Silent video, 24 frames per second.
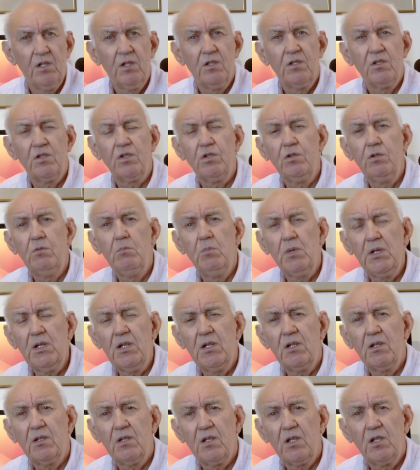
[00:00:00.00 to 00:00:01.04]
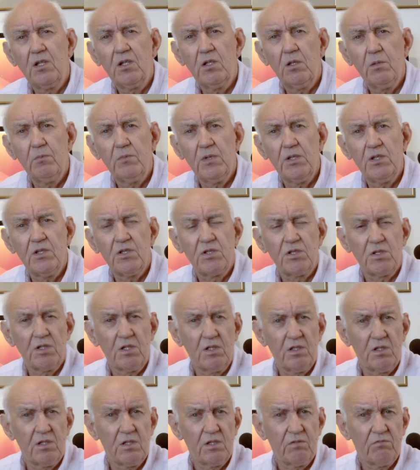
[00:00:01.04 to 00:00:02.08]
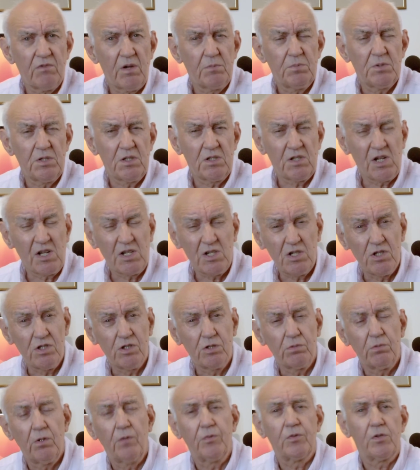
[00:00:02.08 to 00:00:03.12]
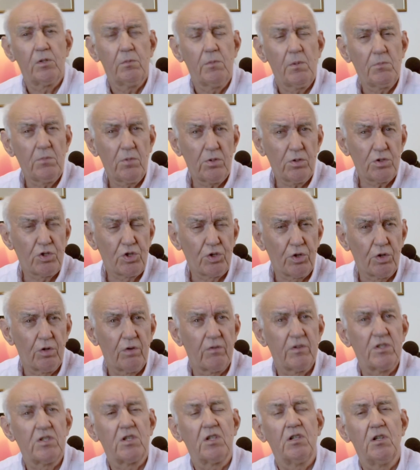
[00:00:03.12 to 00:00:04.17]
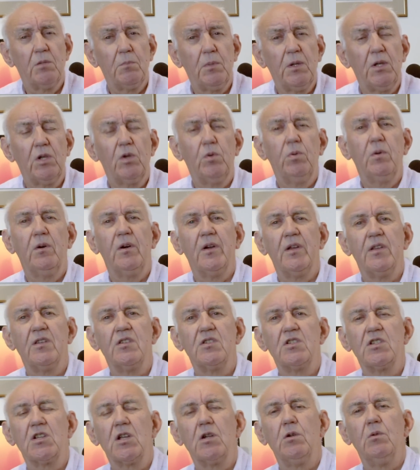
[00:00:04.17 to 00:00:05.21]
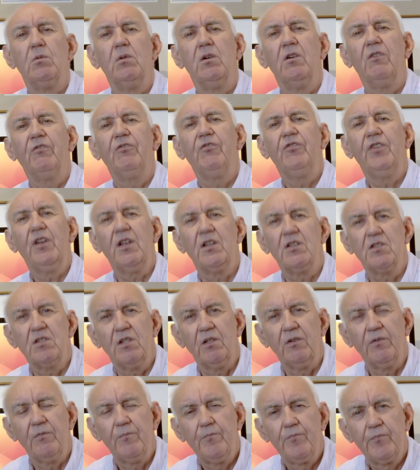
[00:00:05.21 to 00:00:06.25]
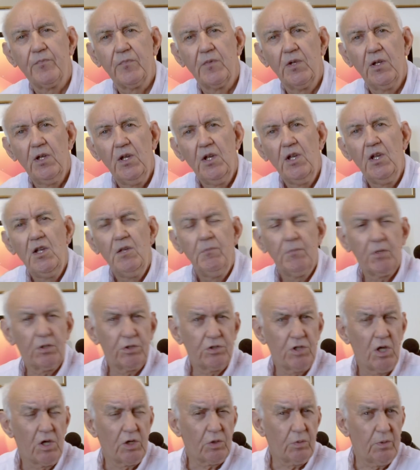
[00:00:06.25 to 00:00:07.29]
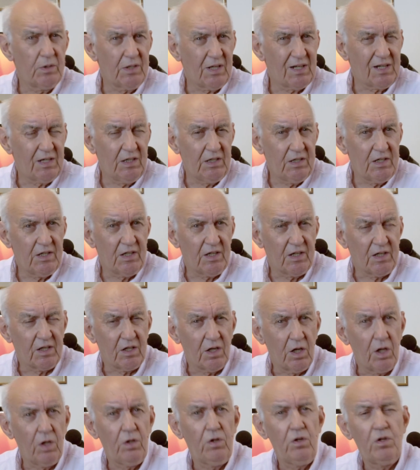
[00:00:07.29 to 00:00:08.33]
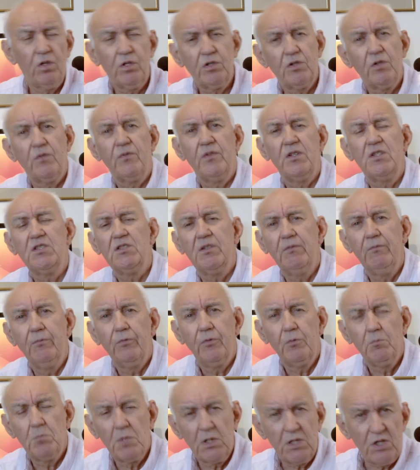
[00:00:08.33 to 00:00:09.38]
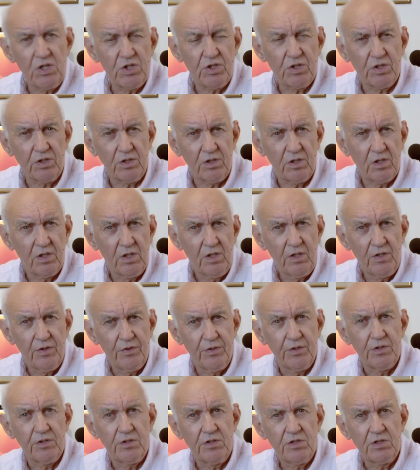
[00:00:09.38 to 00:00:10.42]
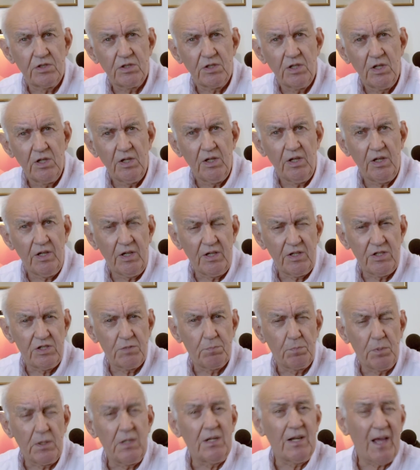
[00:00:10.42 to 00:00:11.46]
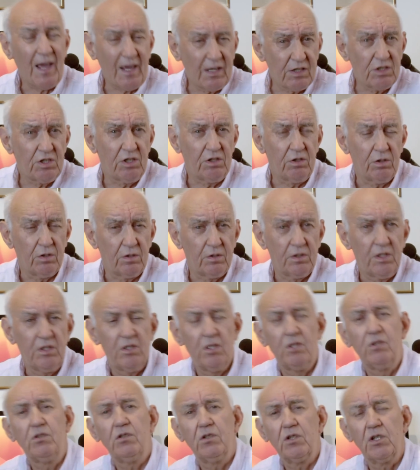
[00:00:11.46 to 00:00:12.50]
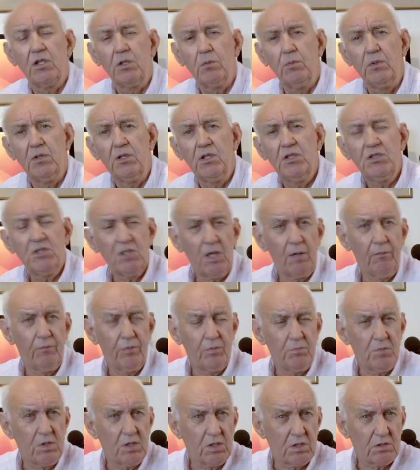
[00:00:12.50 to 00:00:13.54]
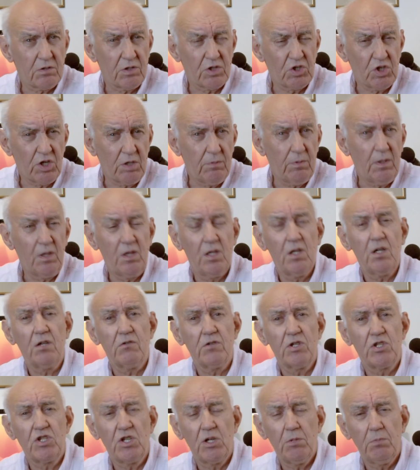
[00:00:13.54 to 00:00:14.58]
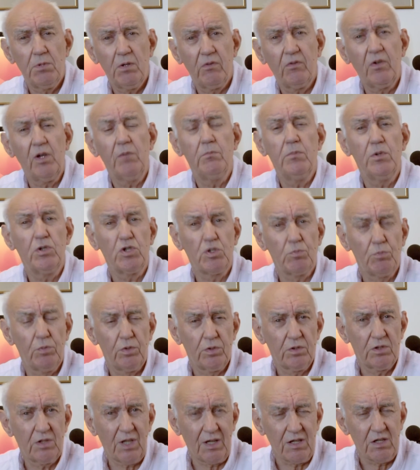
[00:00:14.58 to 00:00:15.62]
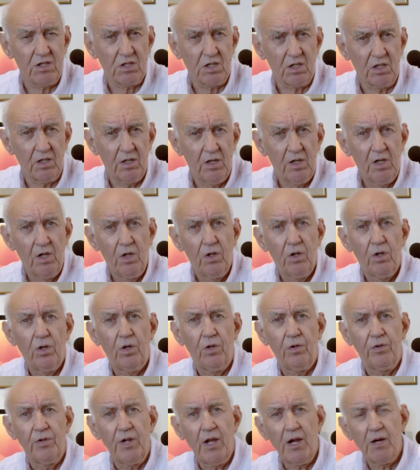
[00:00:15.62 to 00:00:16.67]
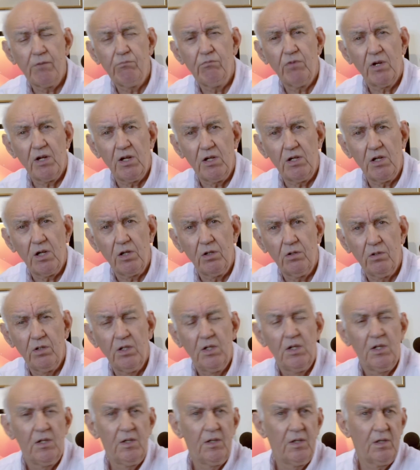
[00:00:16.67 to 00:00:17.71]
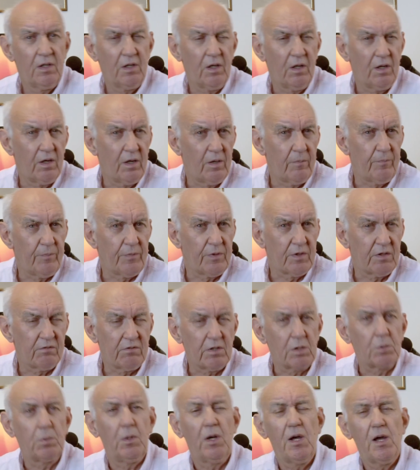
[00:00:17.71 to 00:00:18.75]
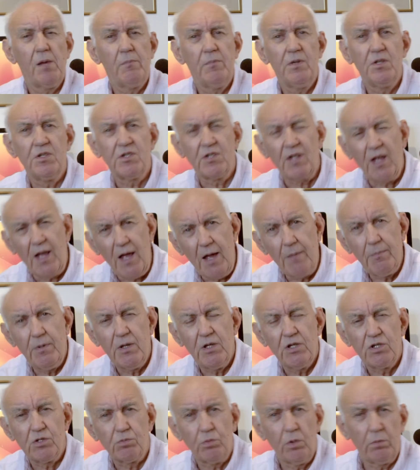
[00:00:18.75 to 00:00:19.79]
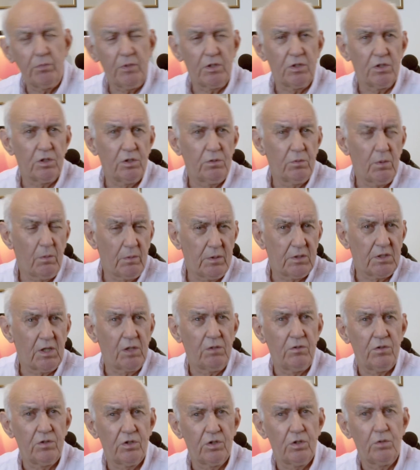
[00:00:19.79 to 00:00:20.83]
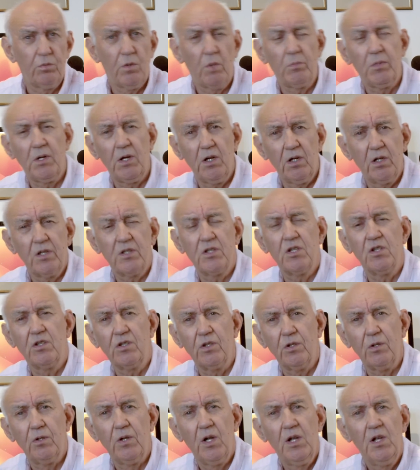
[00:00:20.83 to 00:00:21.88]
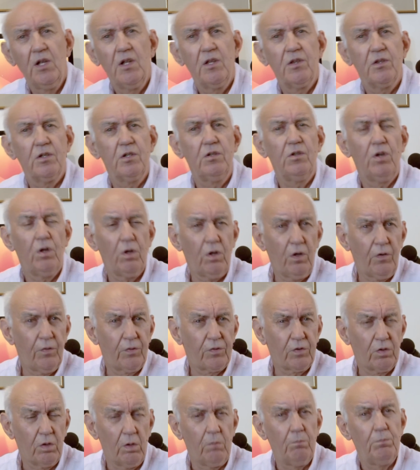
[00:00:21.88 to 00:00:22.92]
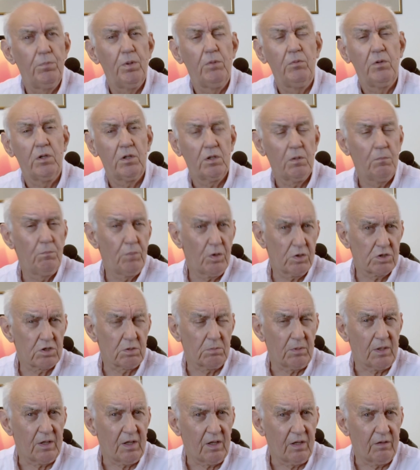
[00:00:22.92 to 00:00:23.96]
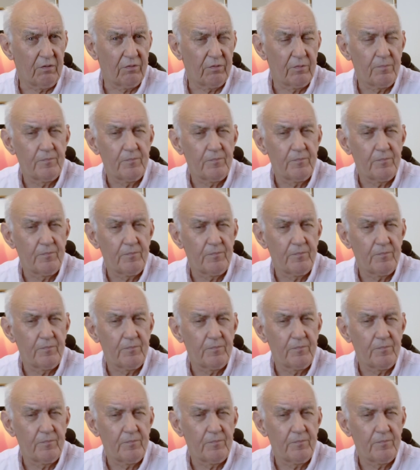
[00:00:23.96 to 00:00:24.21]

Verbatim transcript: To make the comments and the representations to Ofcom, I'm not sure is going to be quite so effective. Because quite clearly, a lot of this information that has been acted on in the document has come from the RSGB. The RSGB have got much more data on ham radio um, the requirements, the habits, what we do, what we don't do, what we'd like to do, than Ofcom can possibly have.